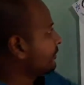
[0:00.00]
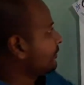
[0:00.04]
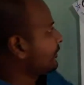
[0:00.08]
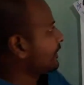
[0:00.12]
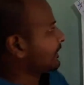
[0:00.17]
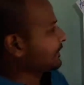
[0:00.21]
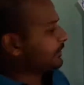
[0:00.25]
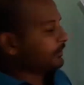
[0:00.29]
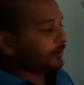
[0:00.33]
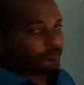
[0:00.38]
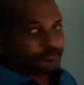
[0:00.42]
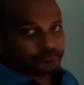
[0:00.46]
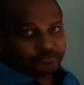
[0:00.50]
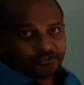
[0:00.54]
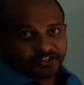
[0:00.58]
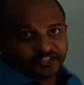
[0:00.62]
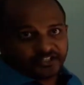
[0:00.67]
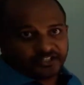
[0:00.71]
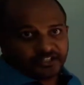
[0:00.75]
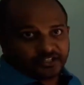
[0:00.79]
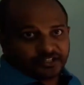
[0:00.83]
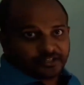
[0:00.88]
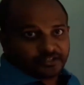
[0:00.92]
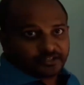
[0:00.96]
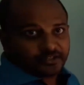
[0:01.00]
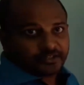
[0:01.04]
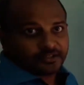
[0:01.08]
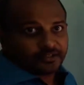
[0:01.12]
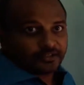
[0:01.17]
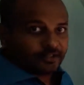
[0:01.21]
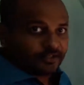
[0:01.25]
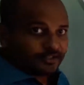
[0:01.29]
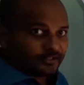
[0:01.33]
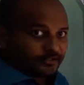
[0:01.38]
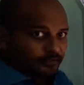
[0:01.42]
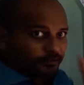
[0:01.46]
value of C
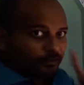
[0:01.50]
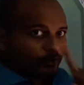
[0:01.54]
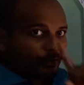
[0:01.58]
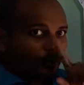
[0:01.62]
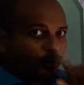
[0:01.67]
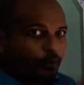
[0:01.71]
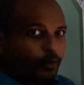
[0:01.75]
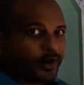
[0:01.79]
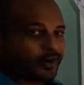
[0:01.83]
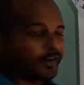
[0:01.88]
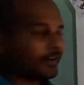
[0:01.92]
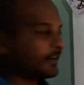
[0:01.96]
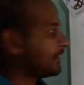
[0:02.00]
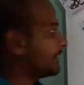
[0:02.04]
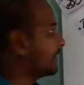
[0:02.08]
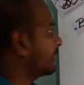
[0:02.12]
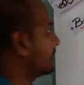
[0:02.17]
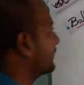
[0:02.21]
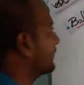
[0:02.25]
is 1.